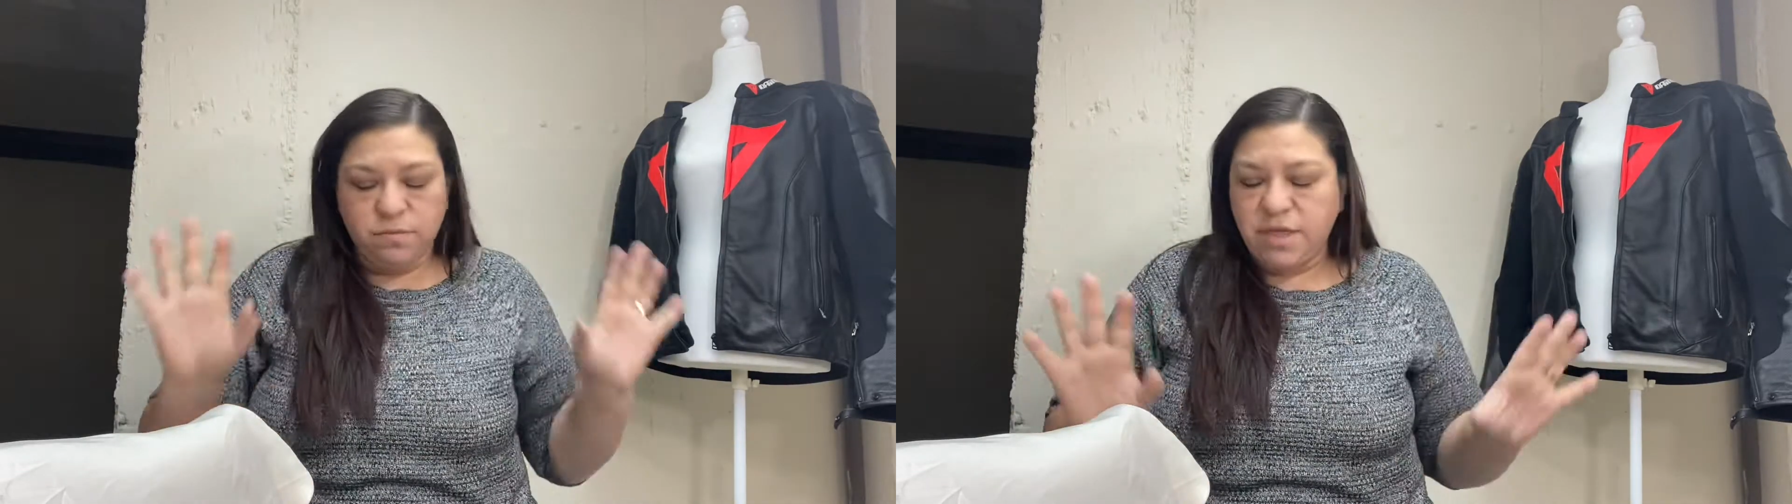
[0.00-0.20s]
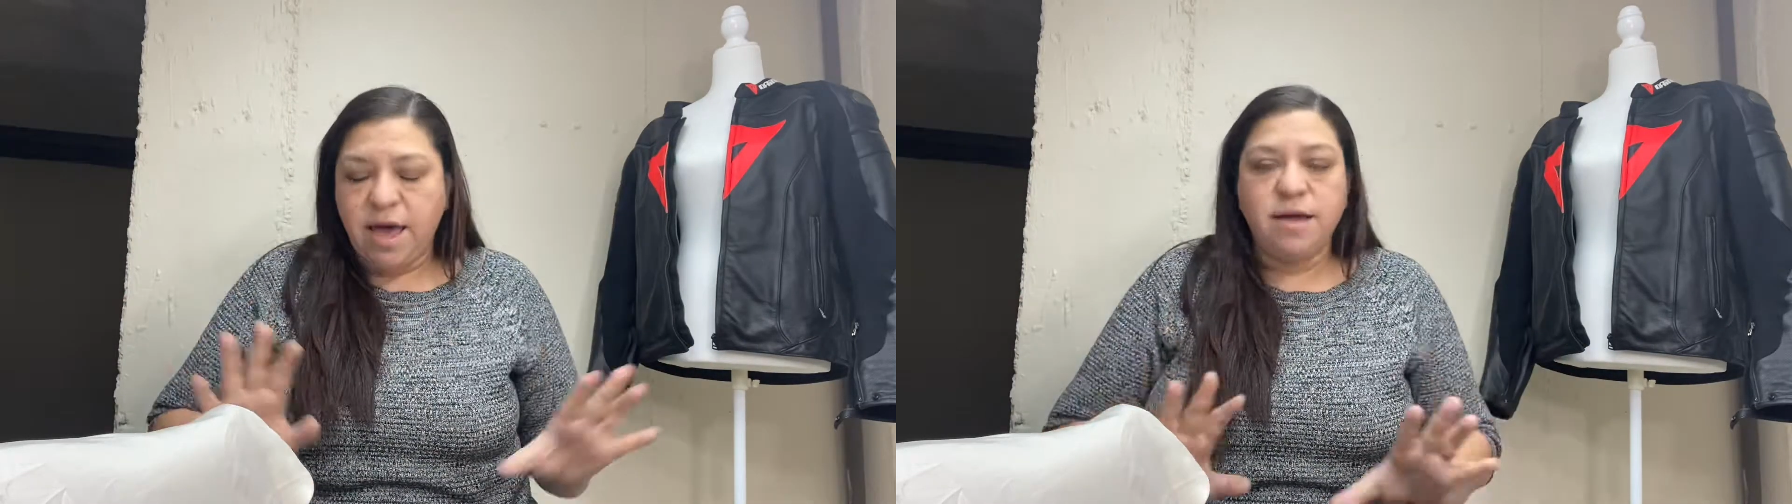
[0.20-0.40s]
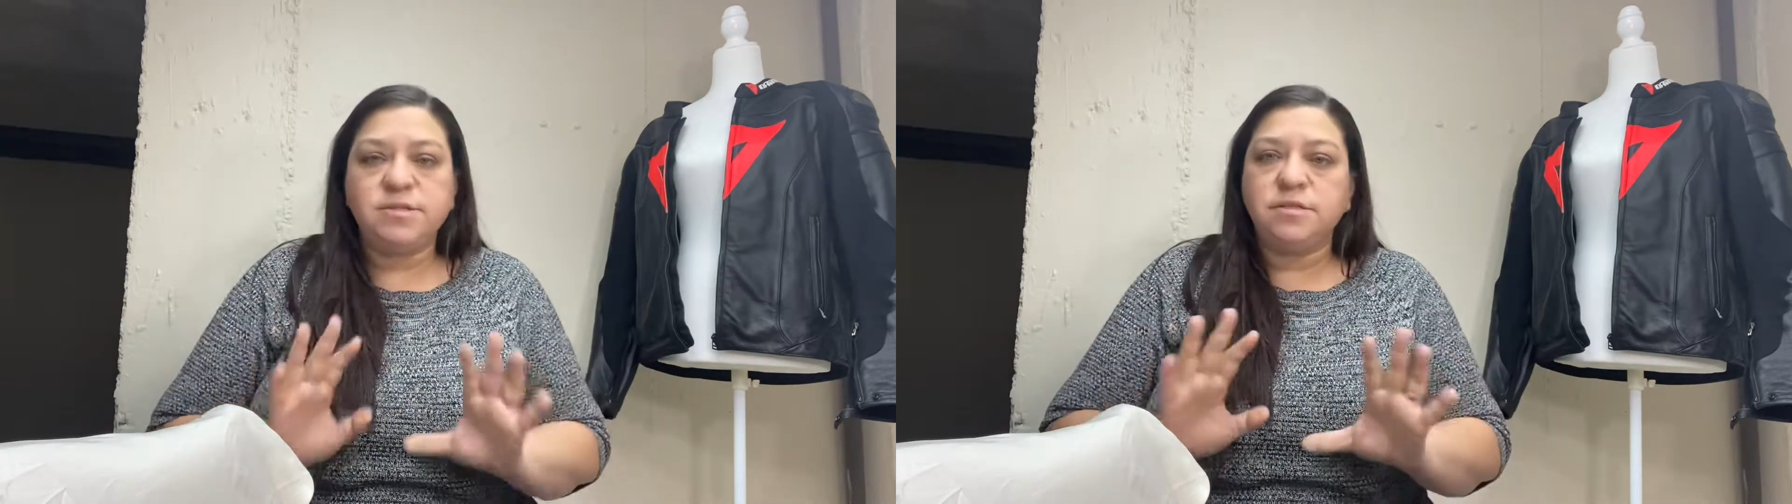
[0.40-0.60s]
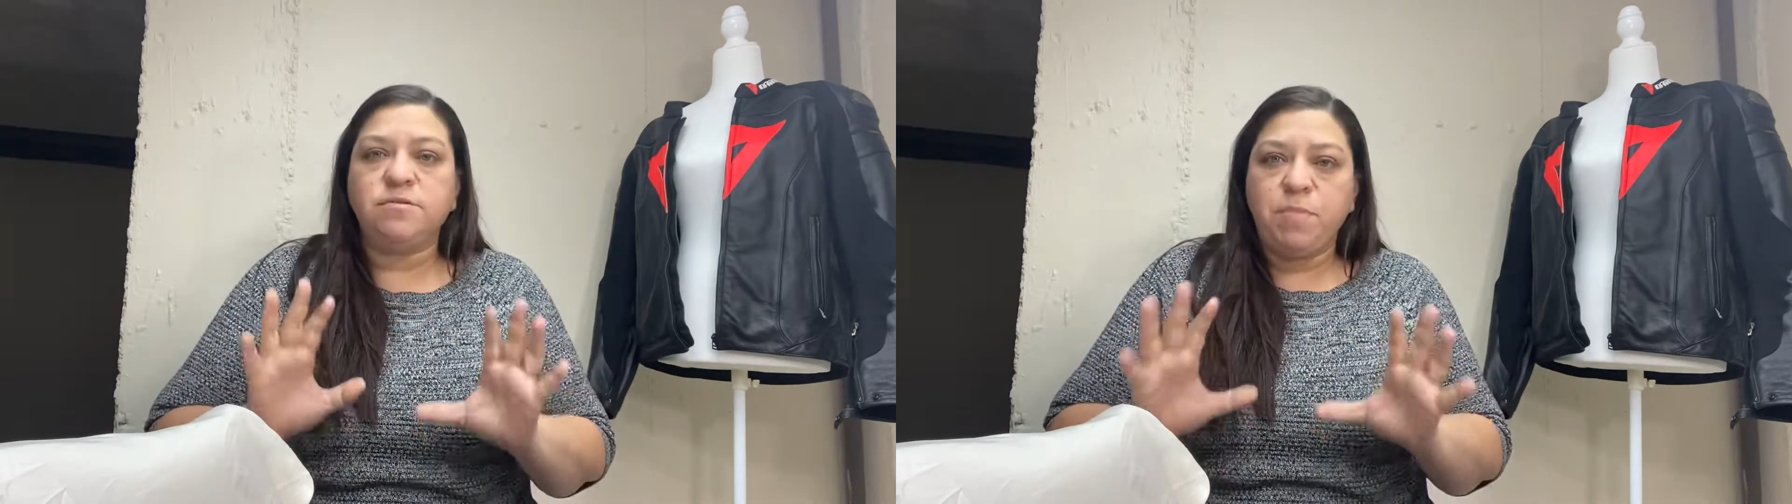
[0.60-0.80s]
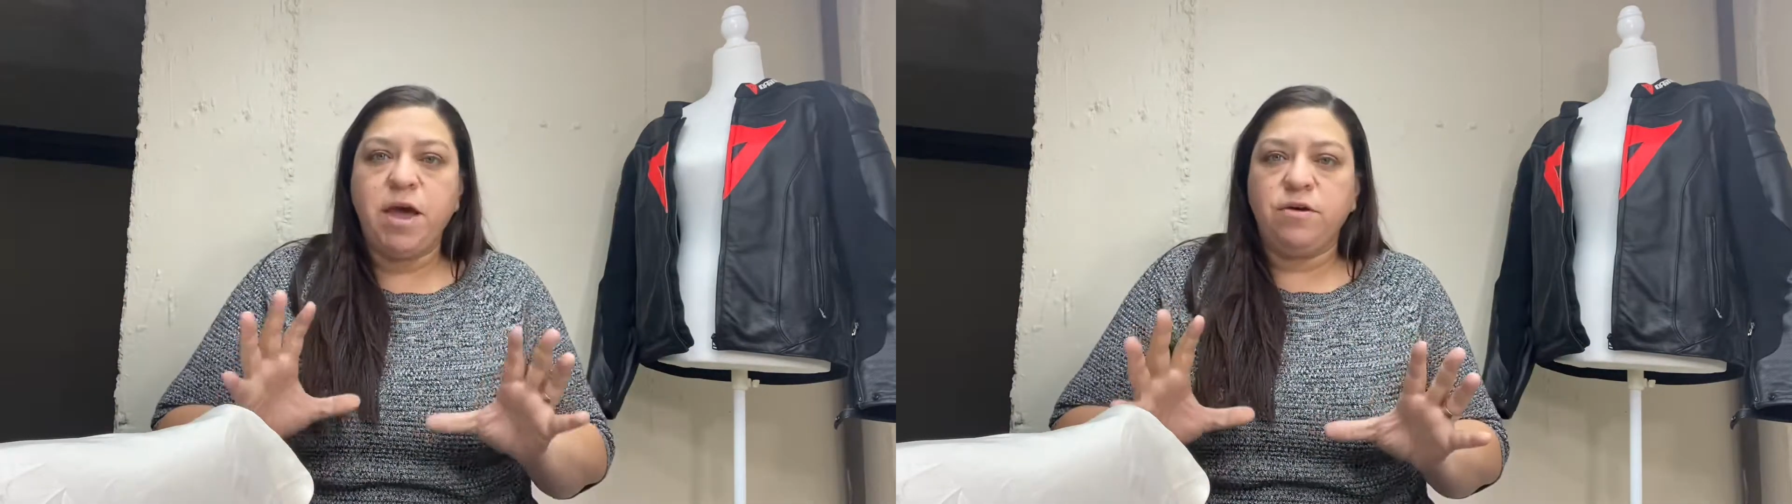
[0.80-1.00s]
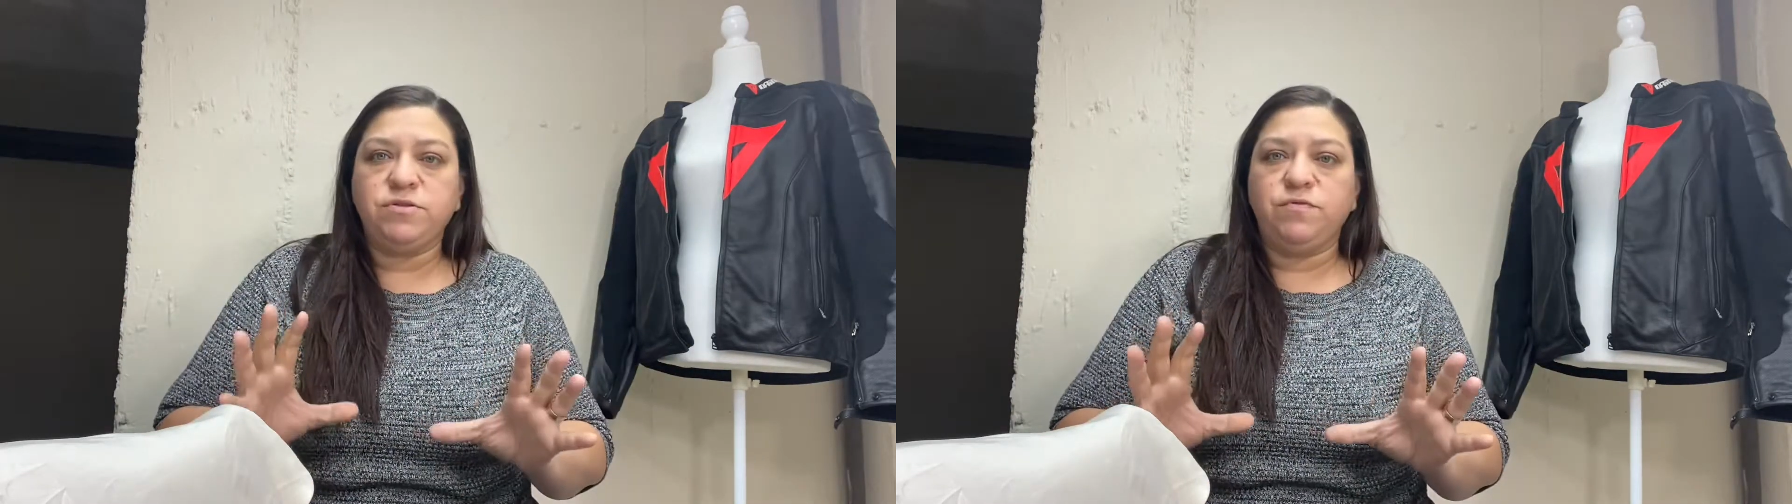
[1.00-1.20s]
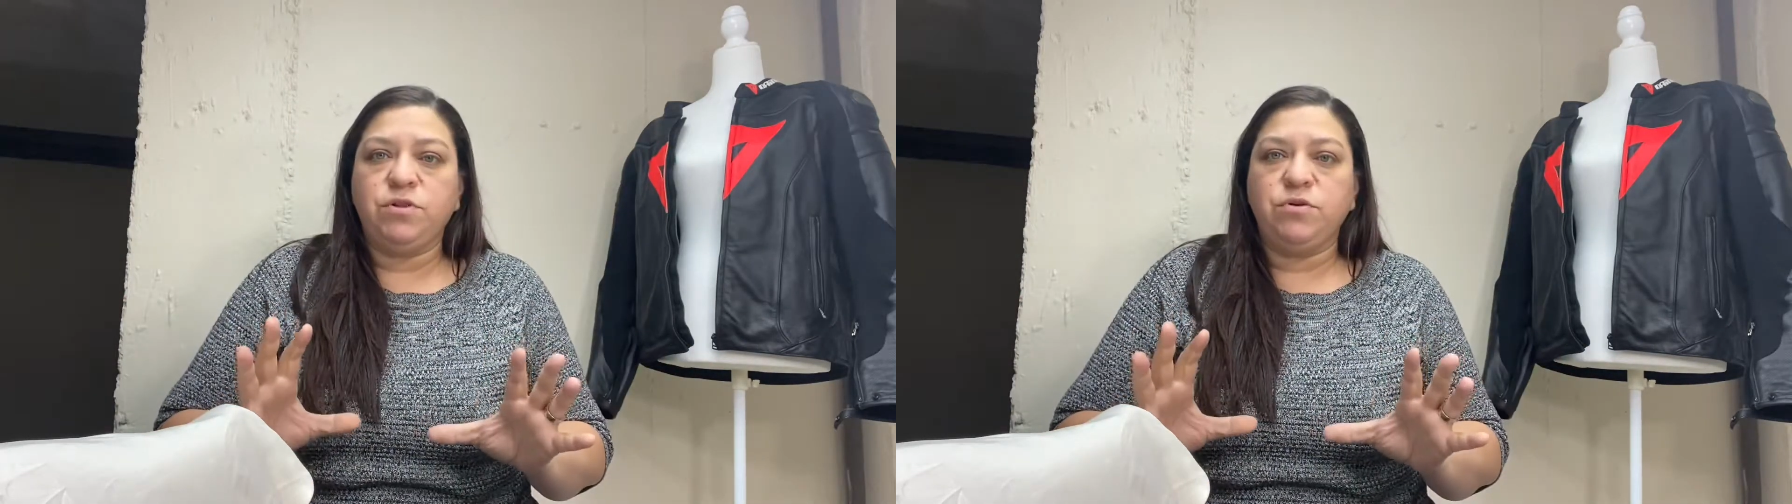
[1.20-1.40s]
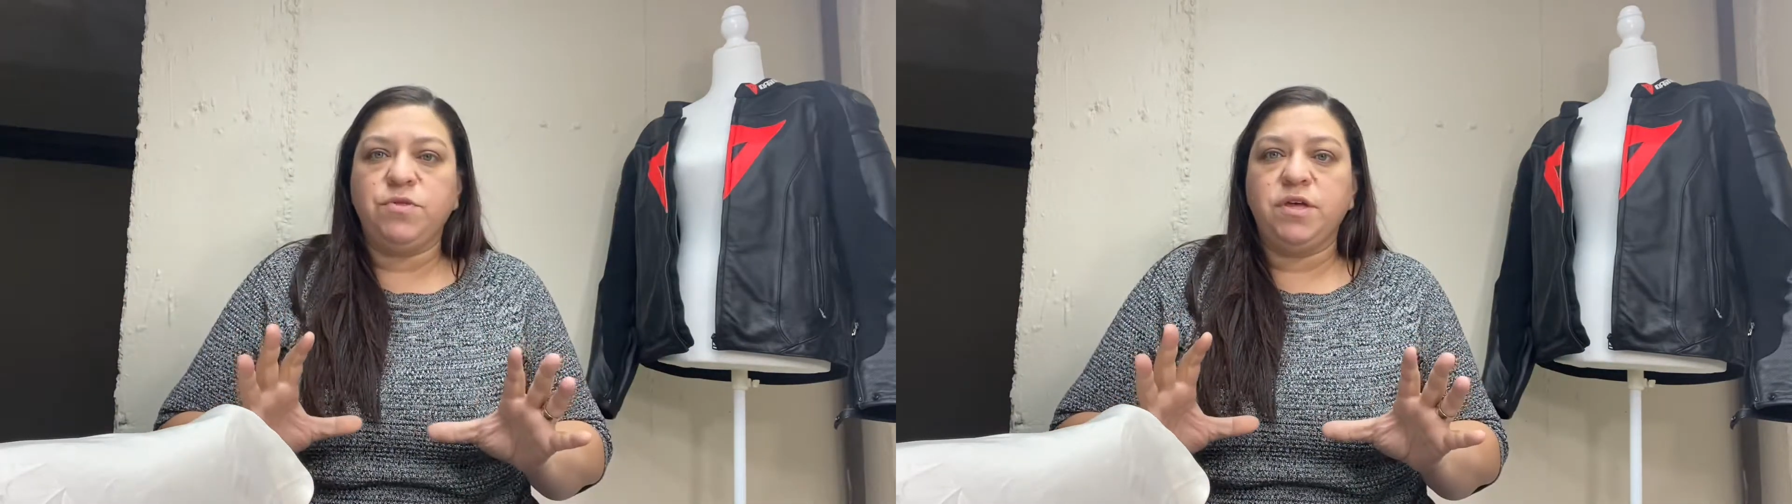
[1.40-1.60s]
thousands of pounds of
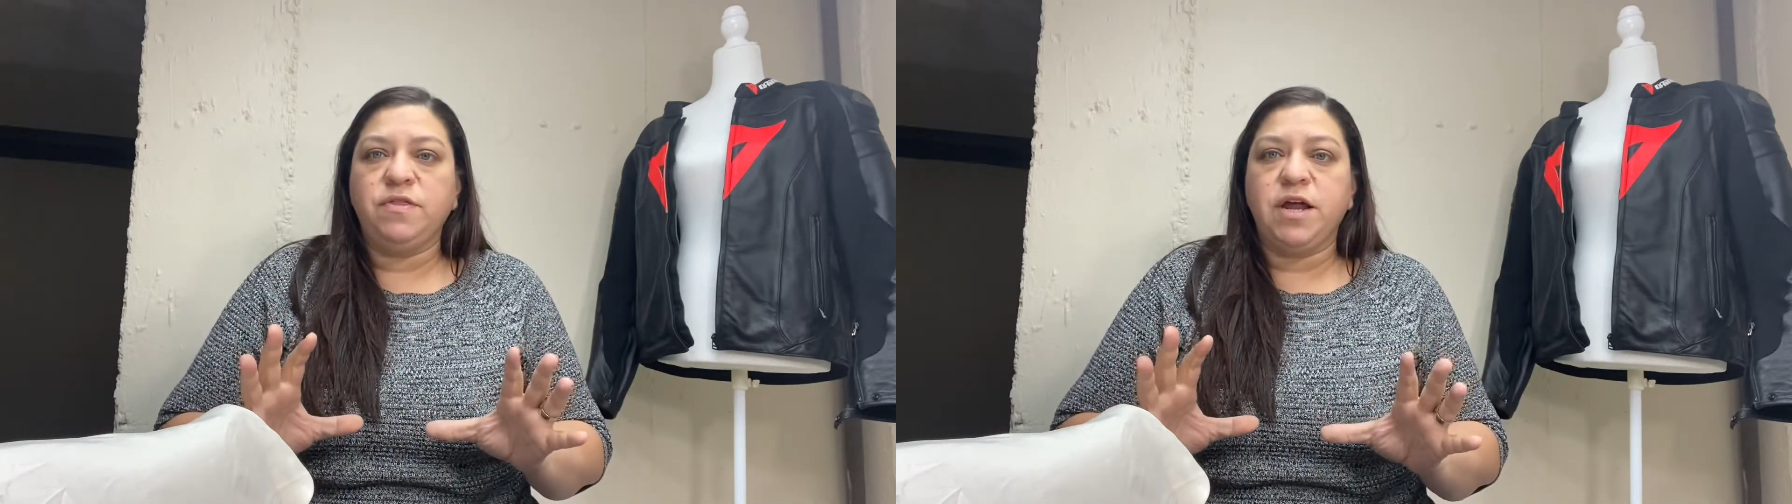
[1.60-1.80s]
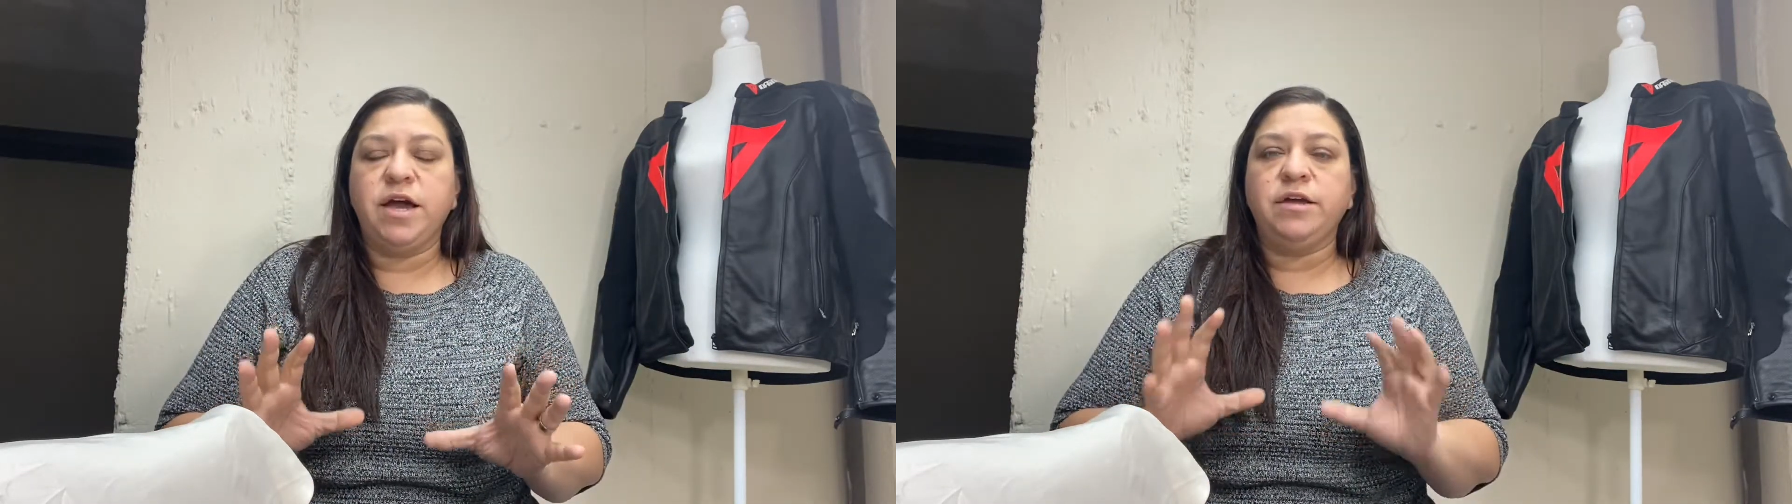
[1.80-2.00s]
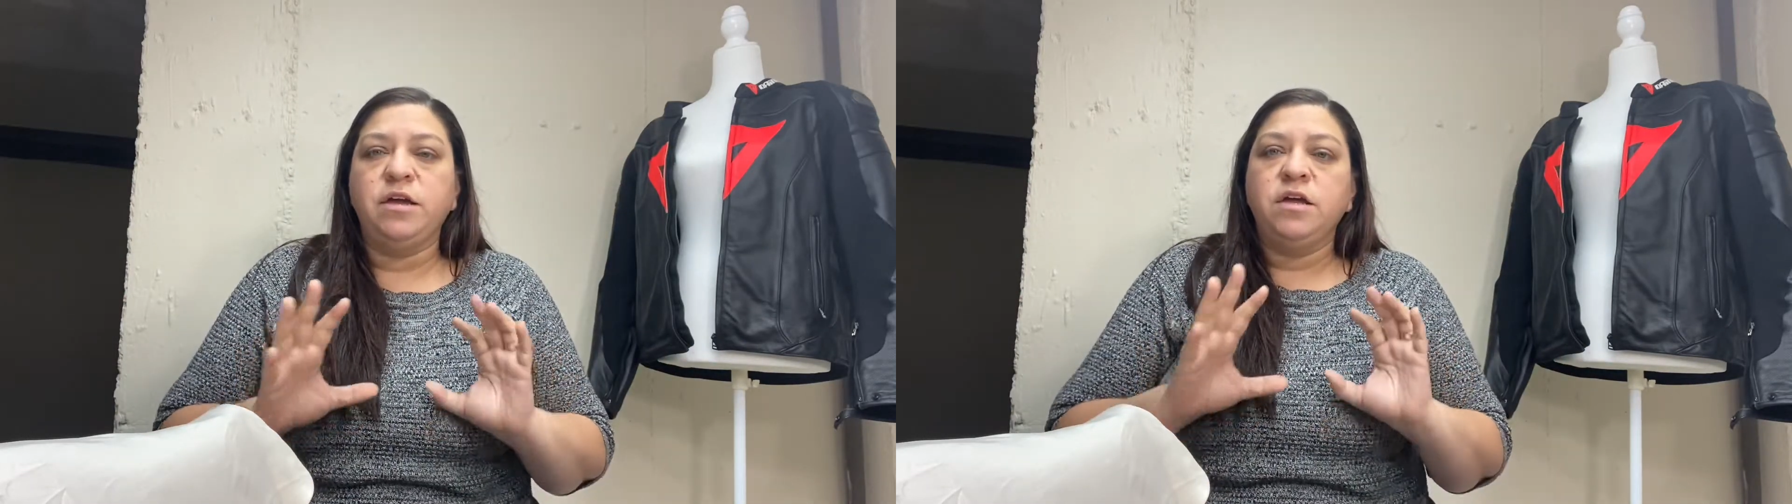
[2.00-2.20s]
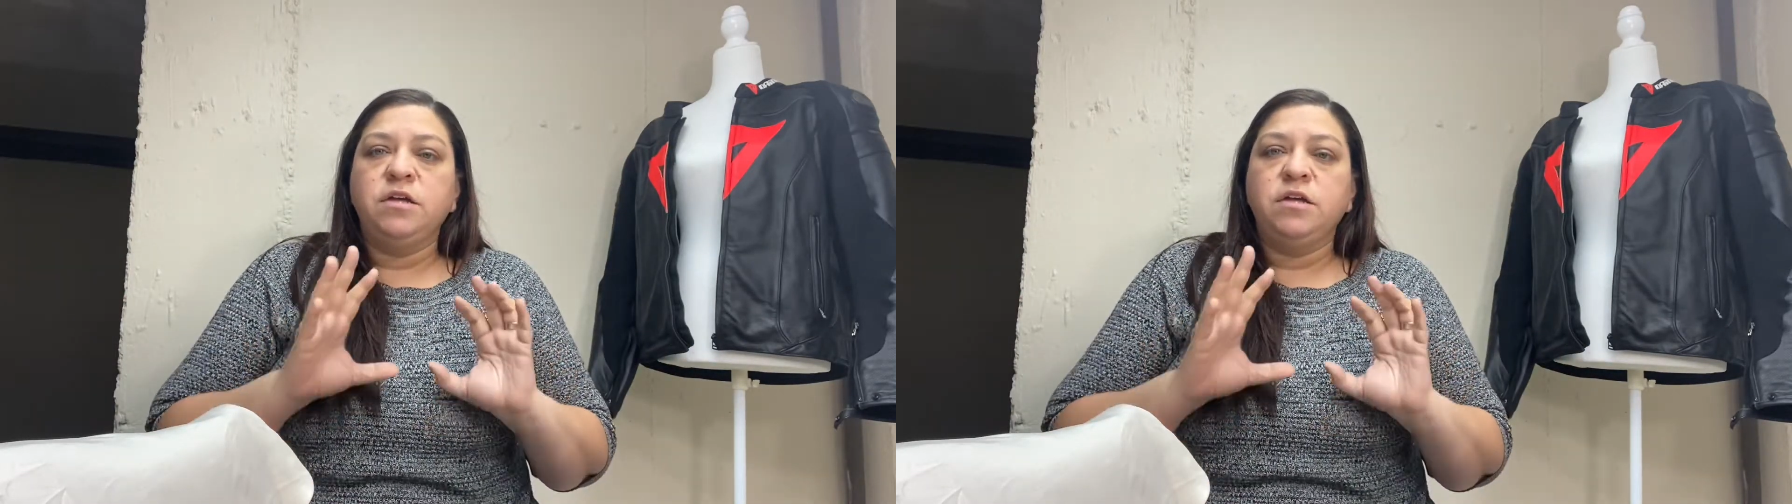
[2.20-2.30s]
clothing that I